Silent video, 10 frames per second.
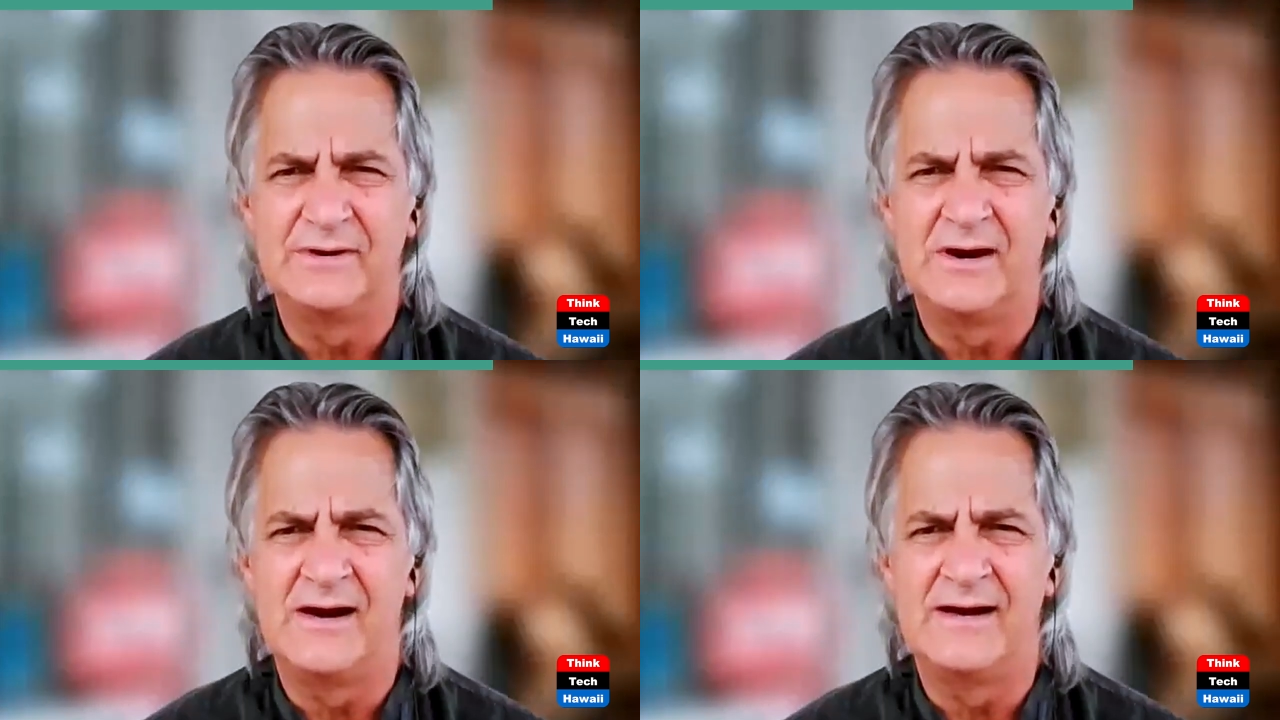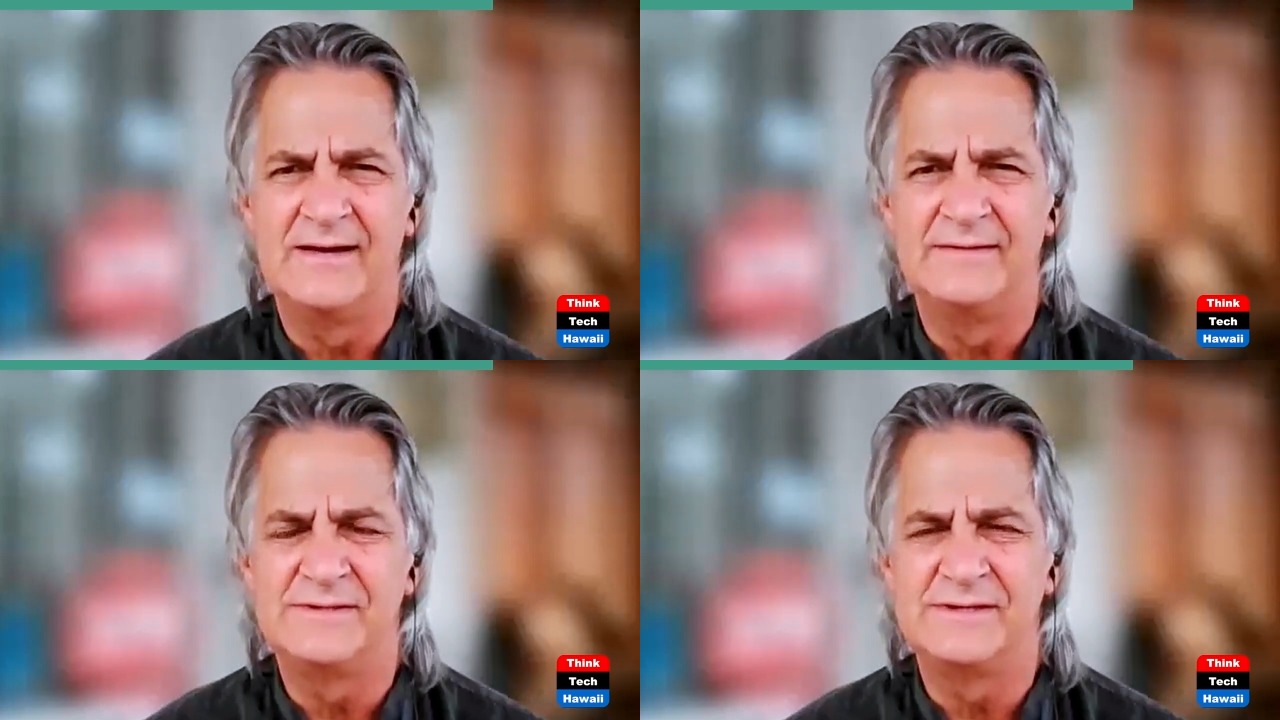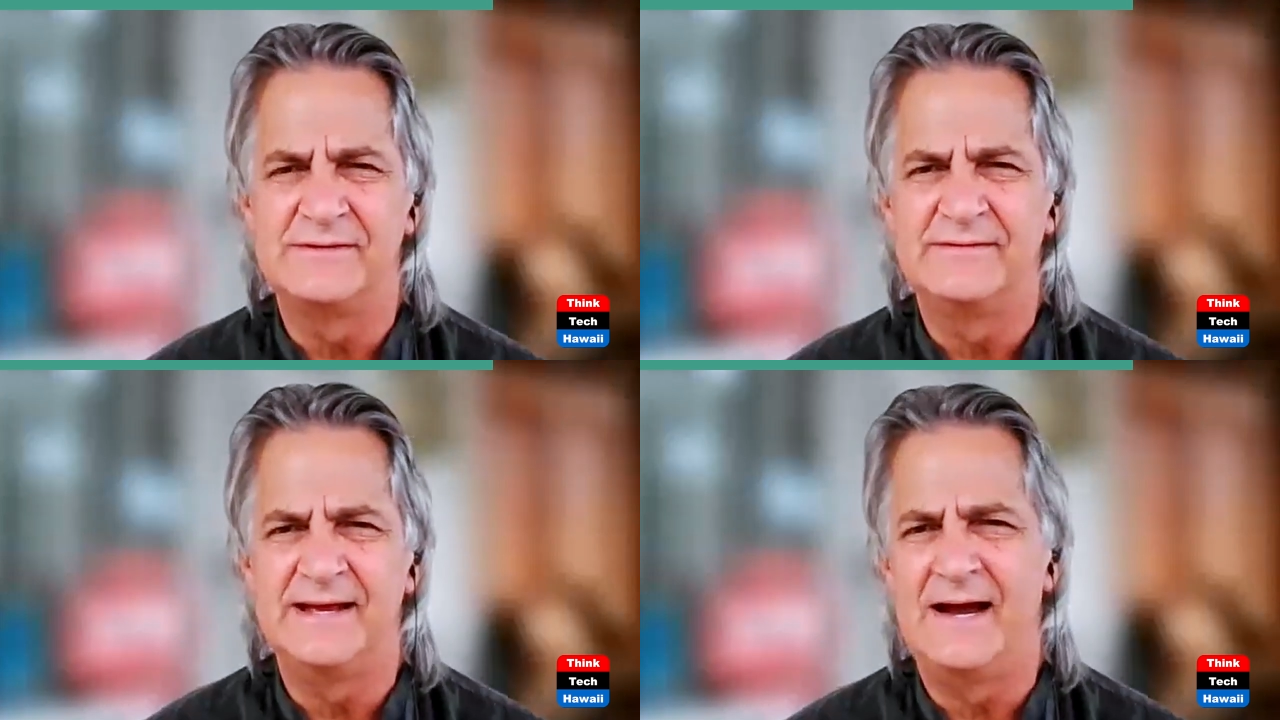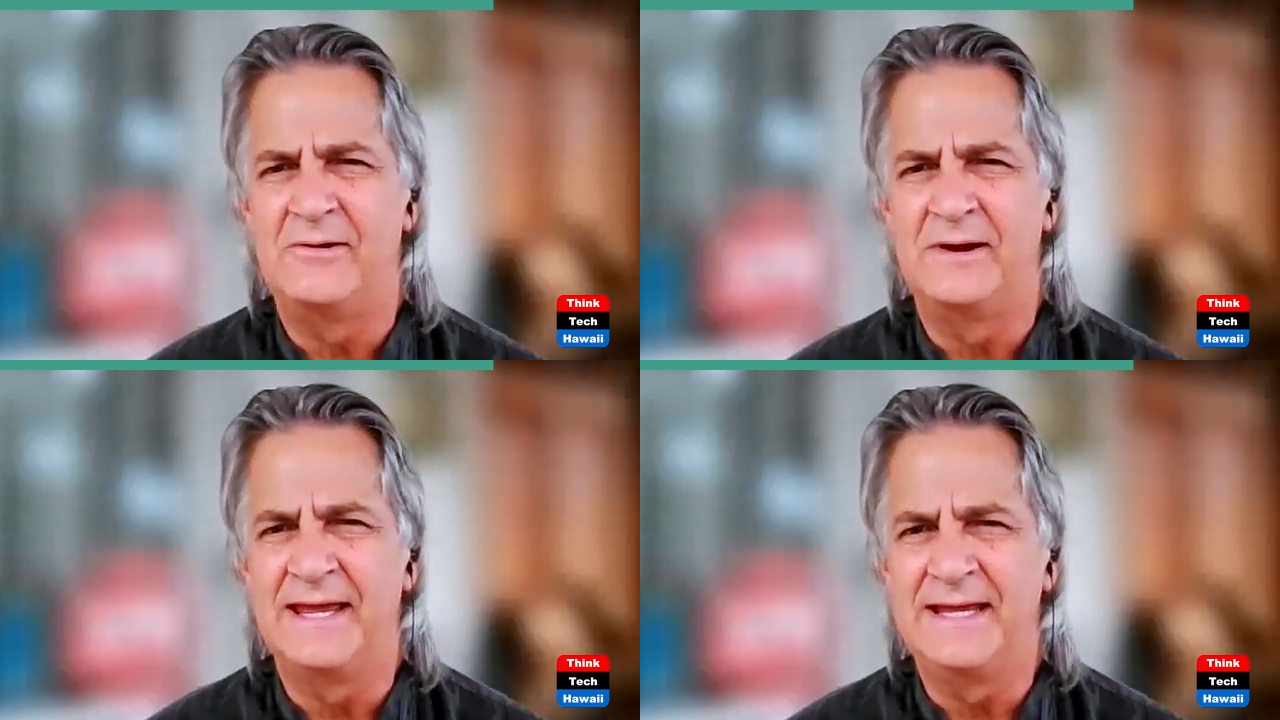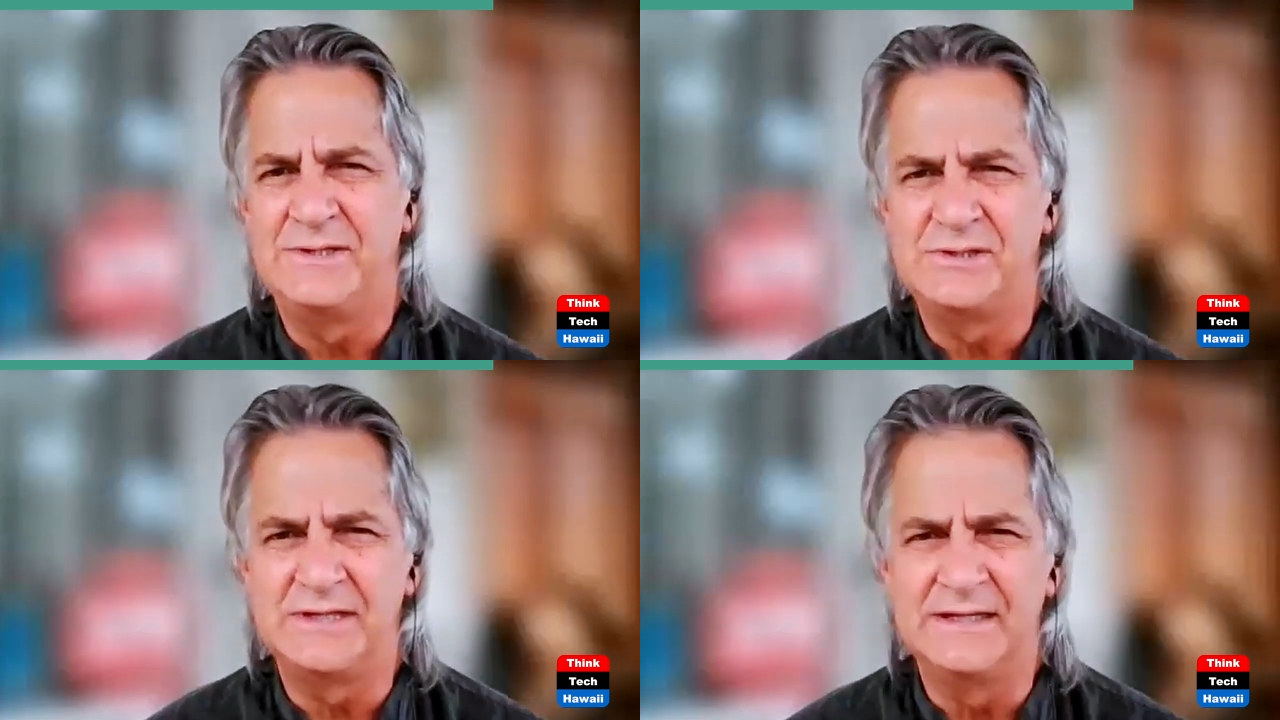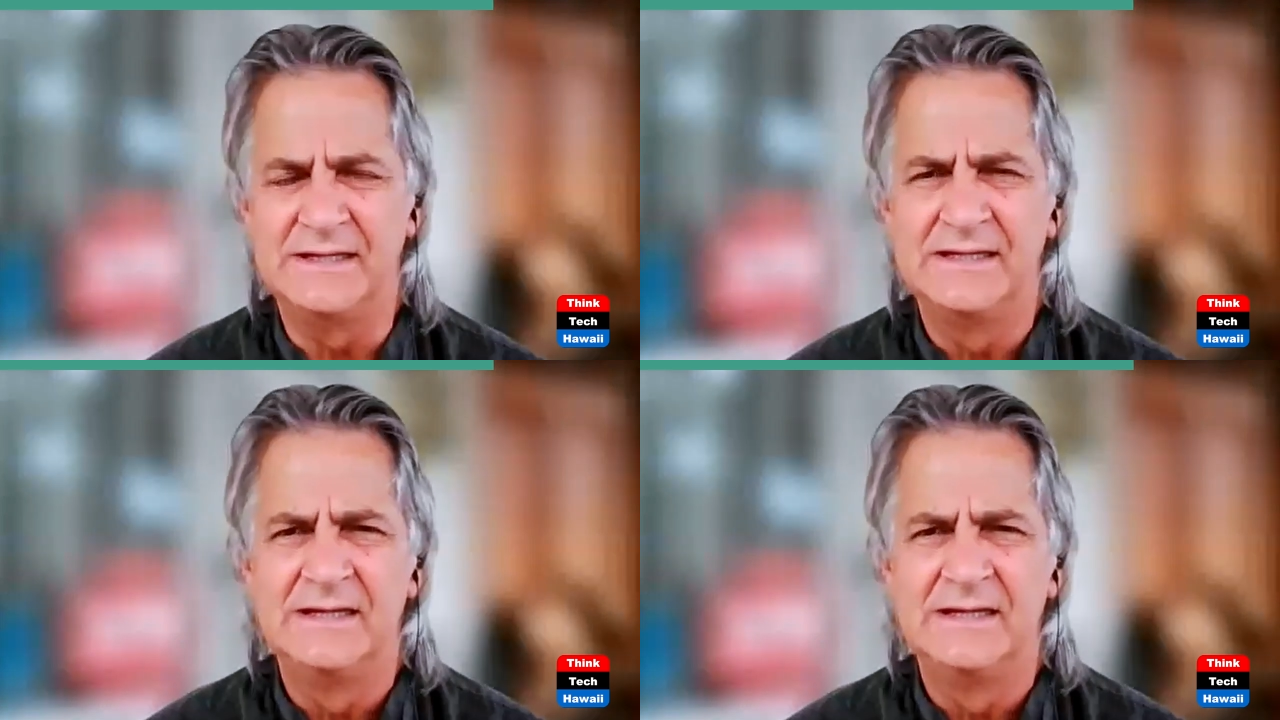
far as just how aged